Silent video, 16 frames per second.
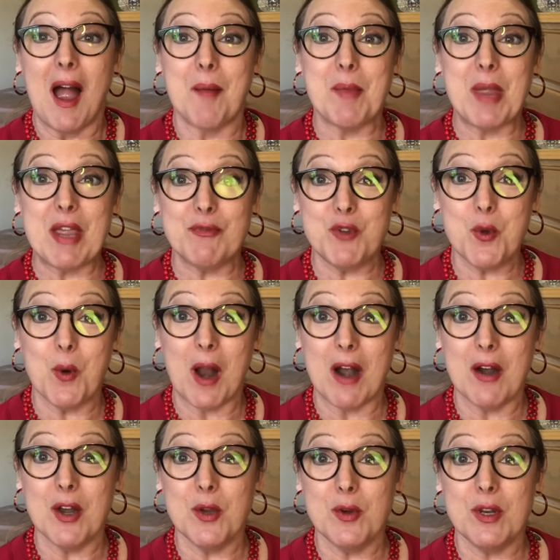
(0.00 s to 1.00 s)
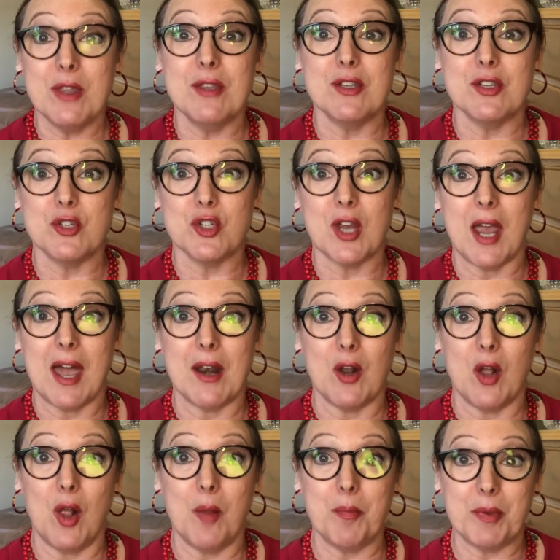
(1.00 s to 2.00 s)
If you are new to this
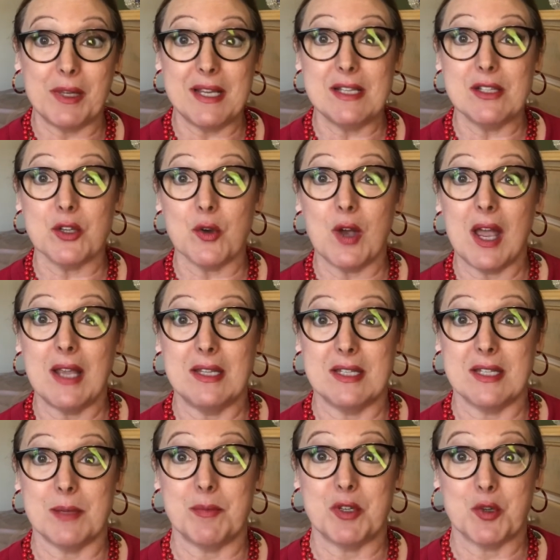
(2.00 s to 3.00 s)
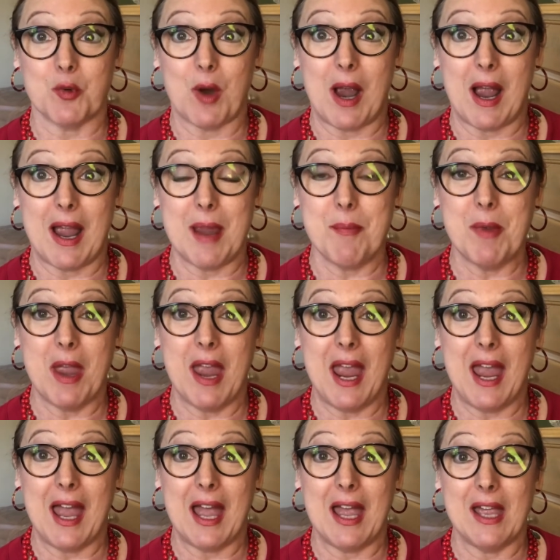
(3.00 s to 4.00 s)
channel, please go ahead and subscribe,
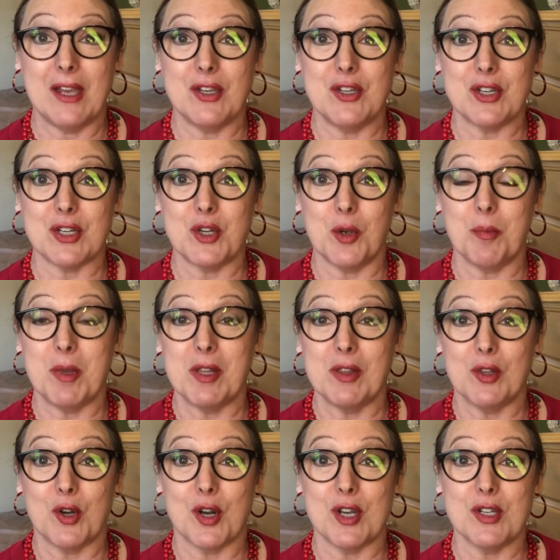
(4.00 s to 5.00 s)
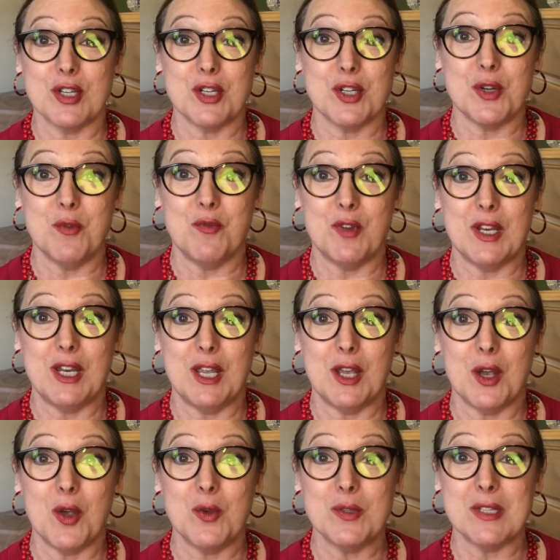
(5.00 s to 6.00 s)
and you'll be alerted to new
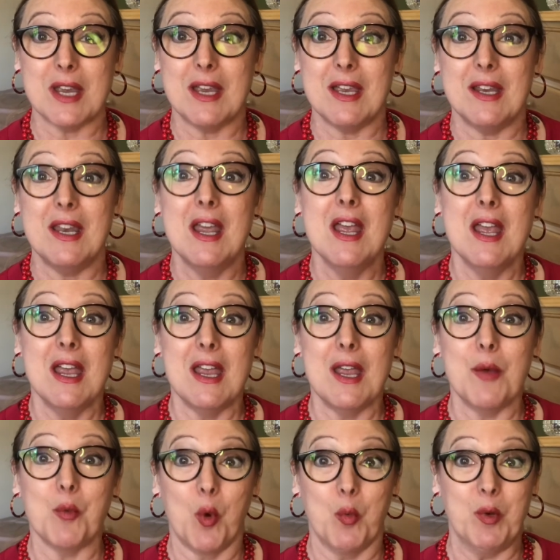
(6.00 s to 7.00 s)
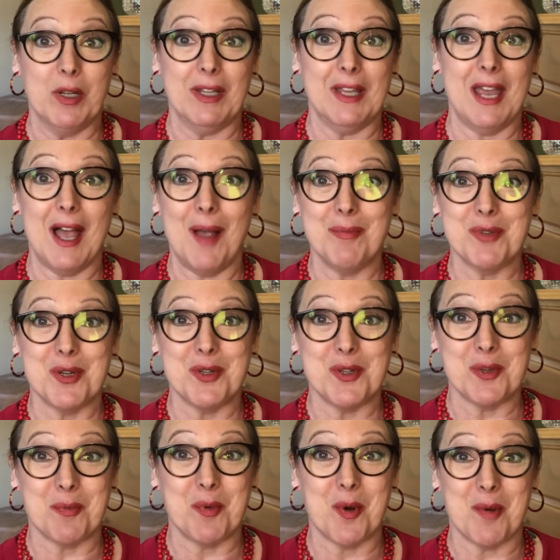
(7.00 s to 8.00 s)
videos, and it will really help to
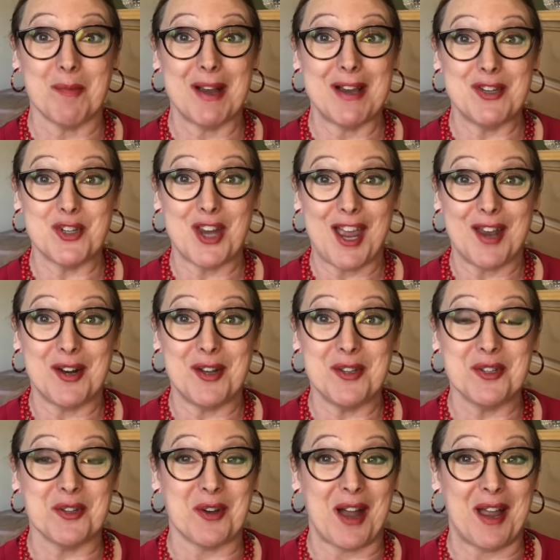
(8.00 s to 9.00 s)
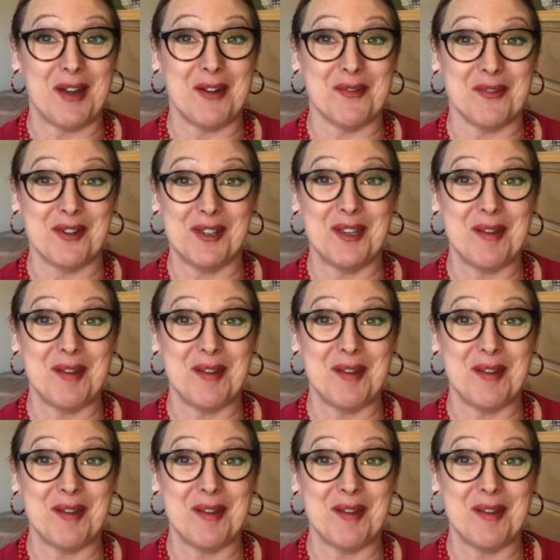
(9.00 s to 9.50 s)
support my channel, so I'd really